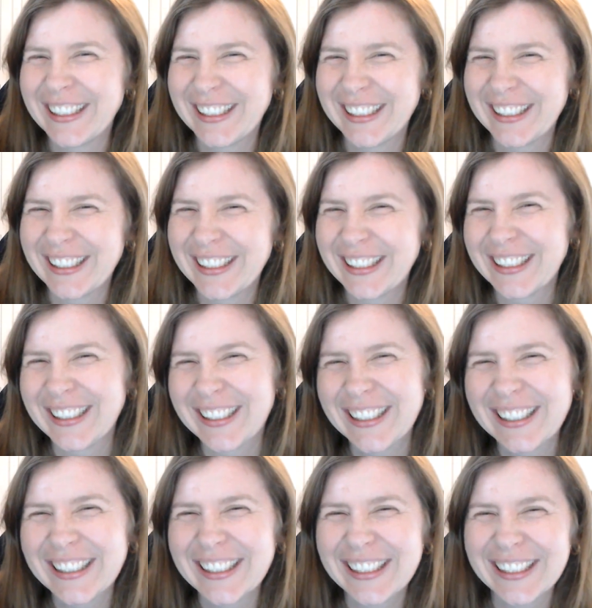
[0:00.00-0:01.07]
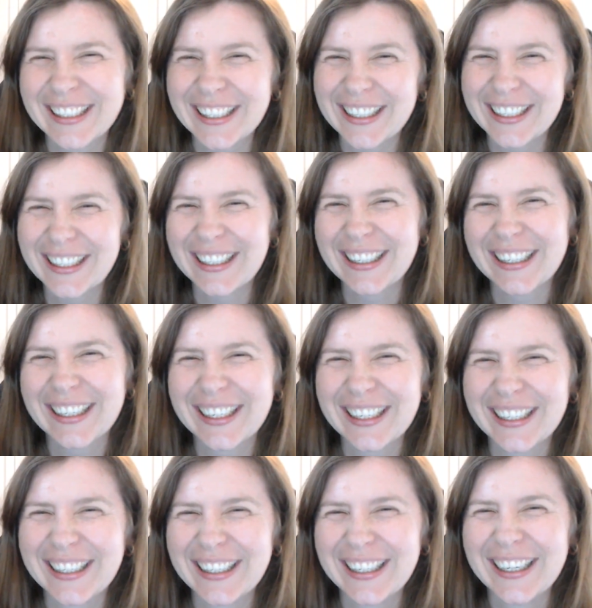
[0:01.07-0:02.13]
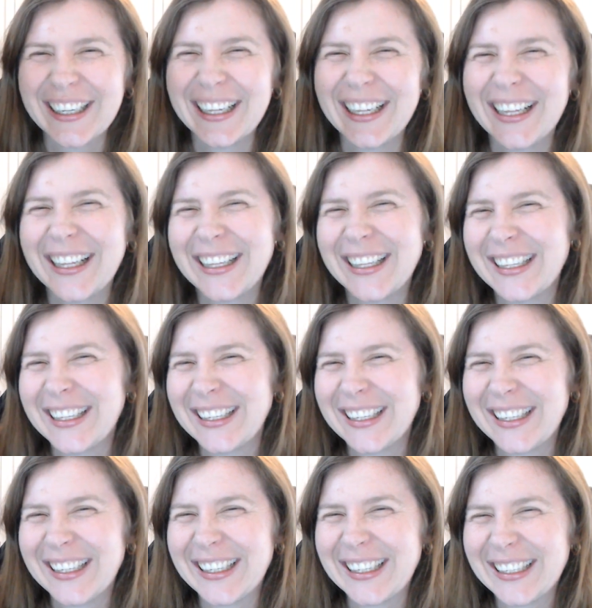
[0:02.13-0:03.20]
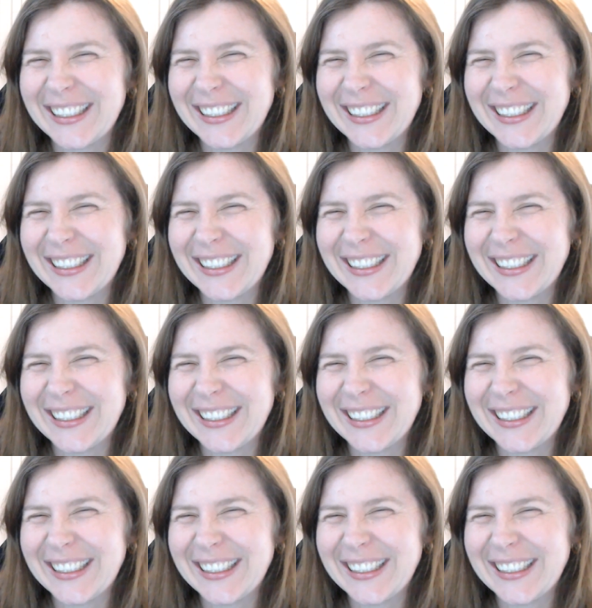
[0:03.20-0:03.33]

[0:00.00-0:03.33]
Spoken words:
me, didn't you? You all missed me. I missed you too.